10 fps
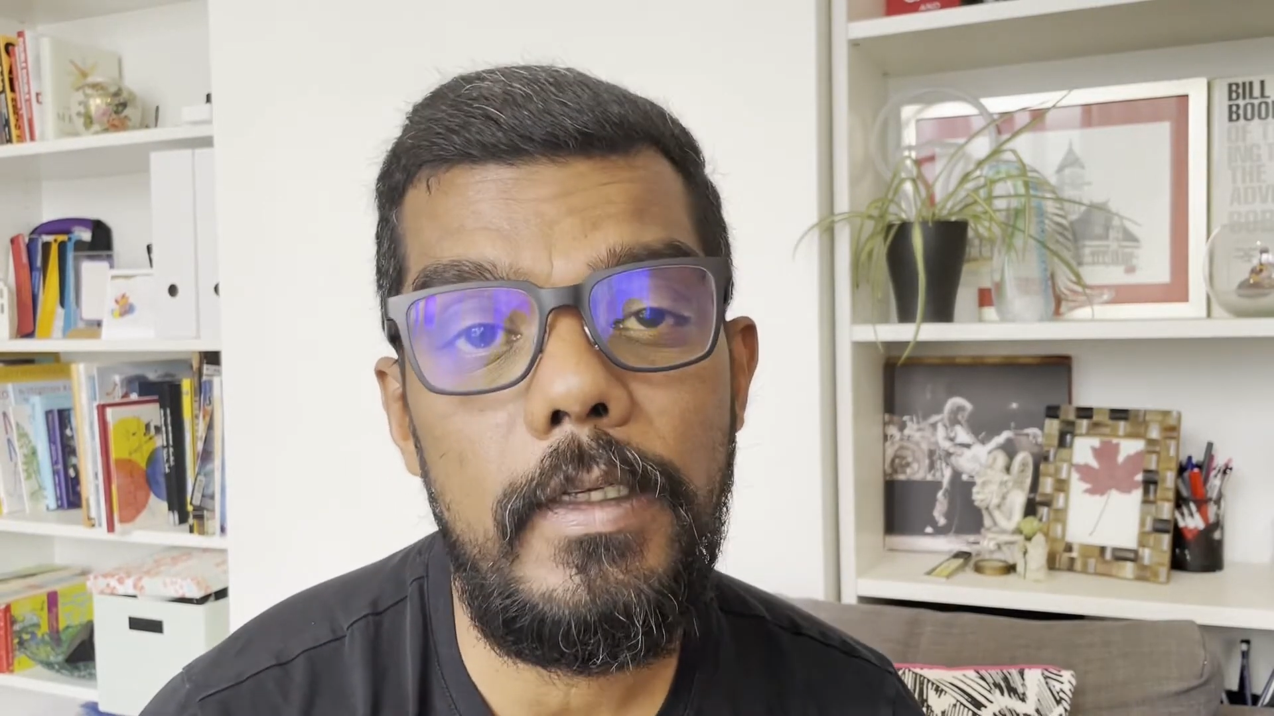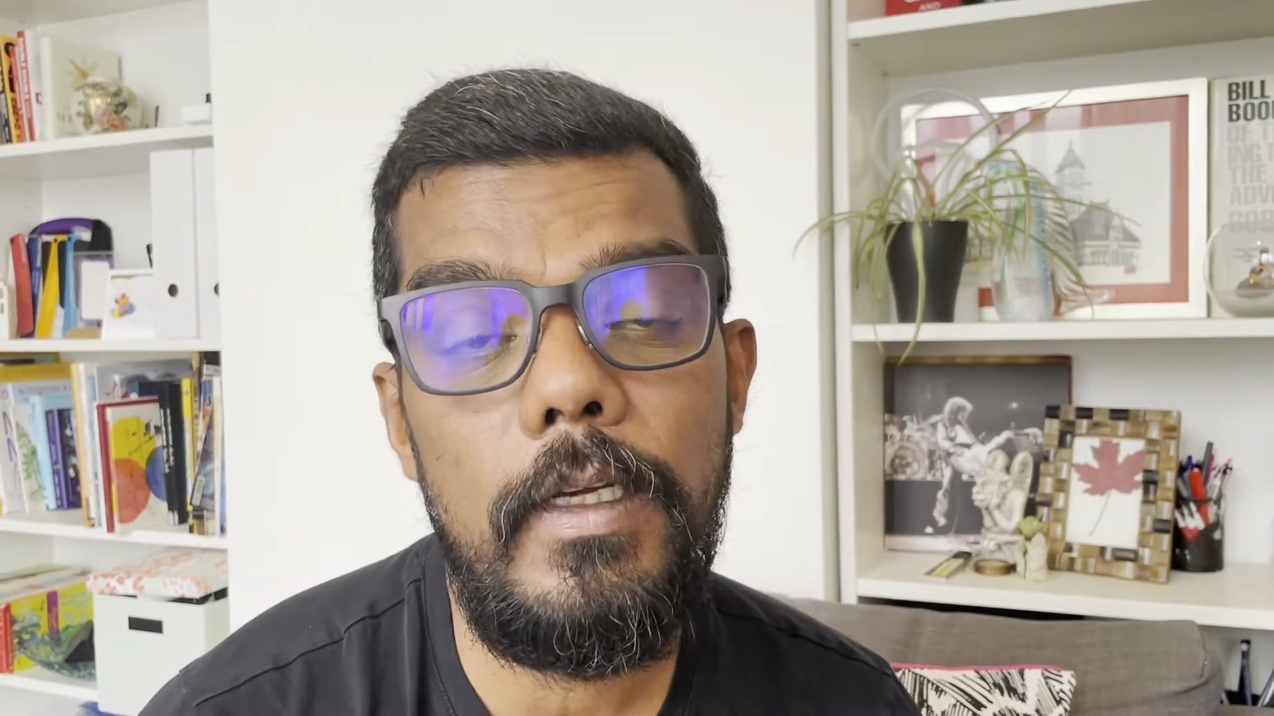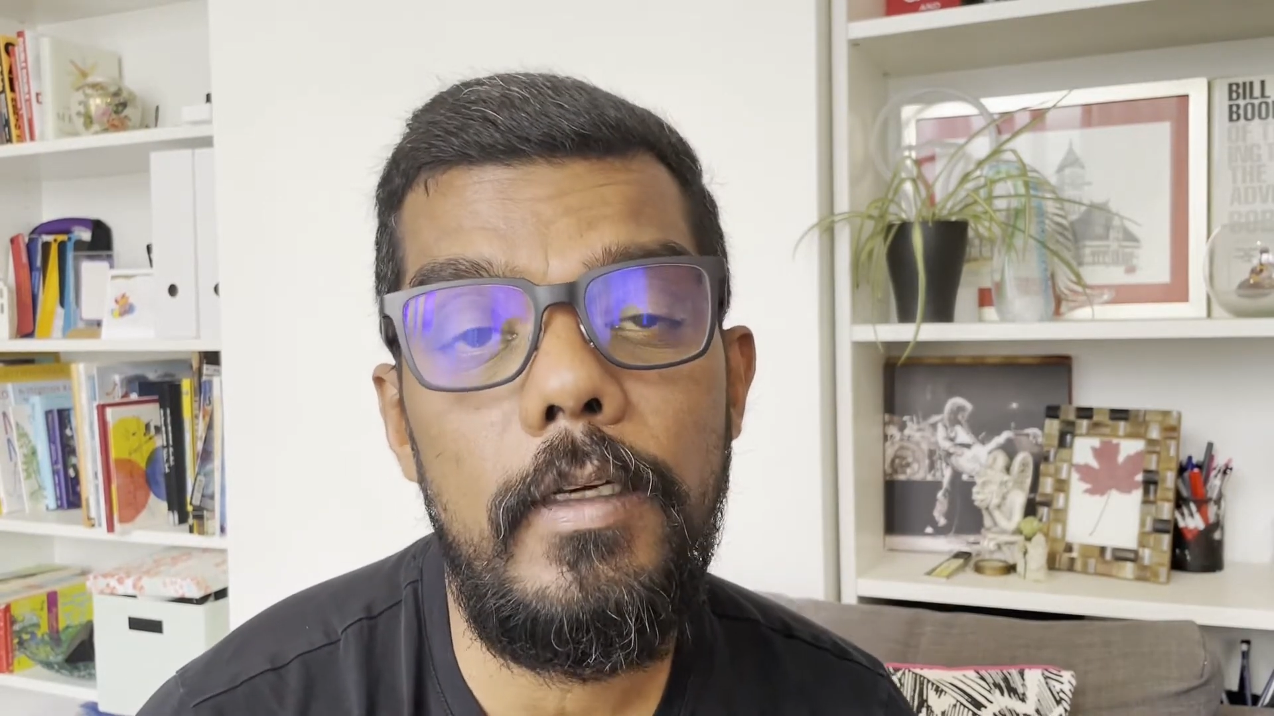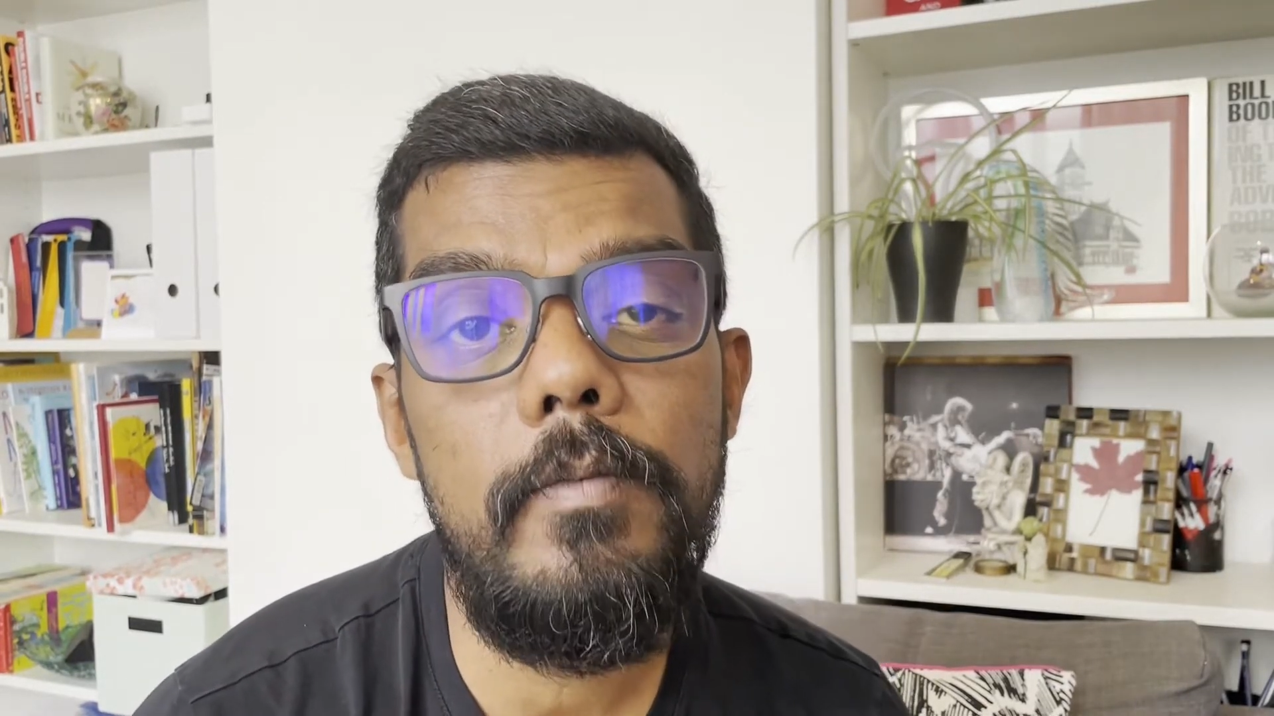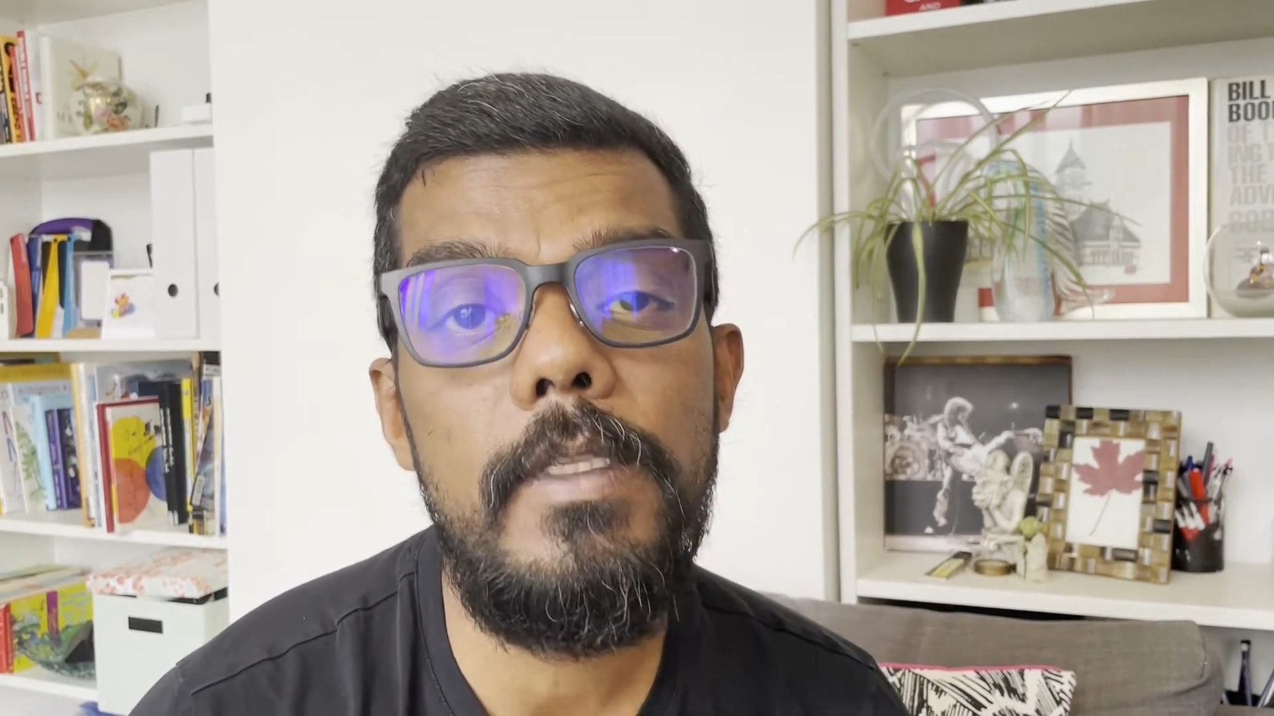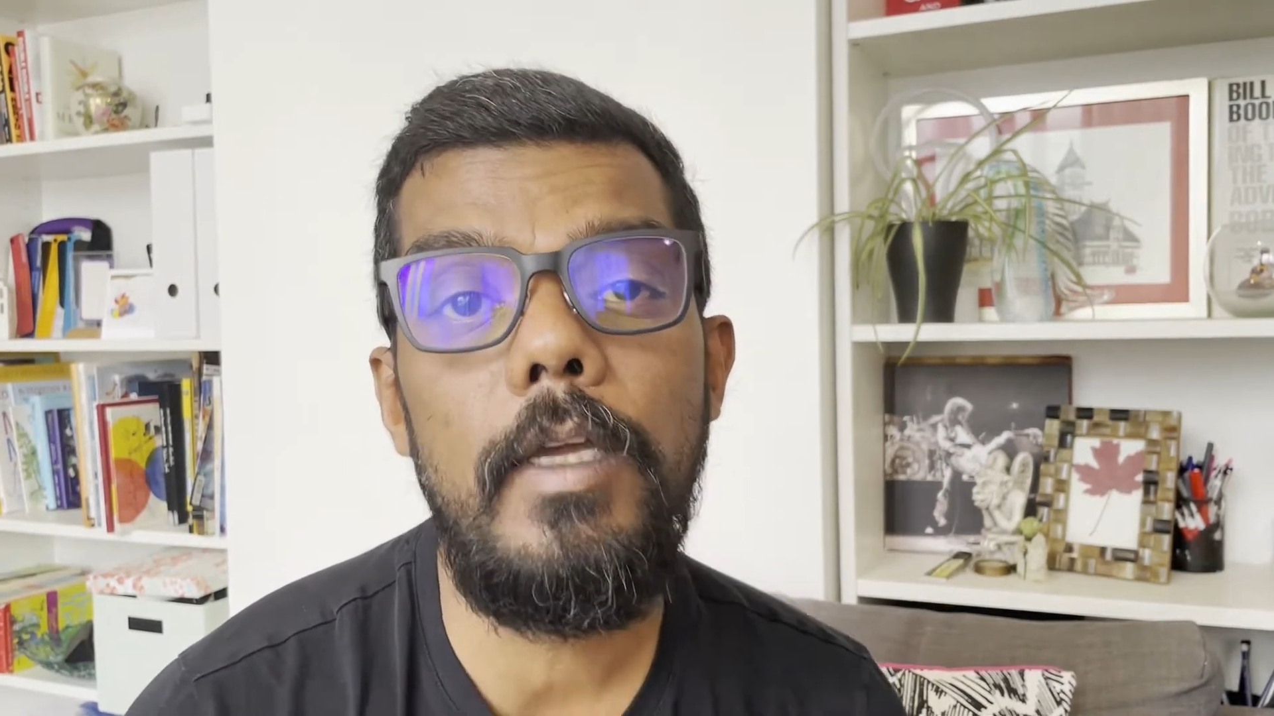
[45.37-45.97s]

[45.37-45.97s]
terms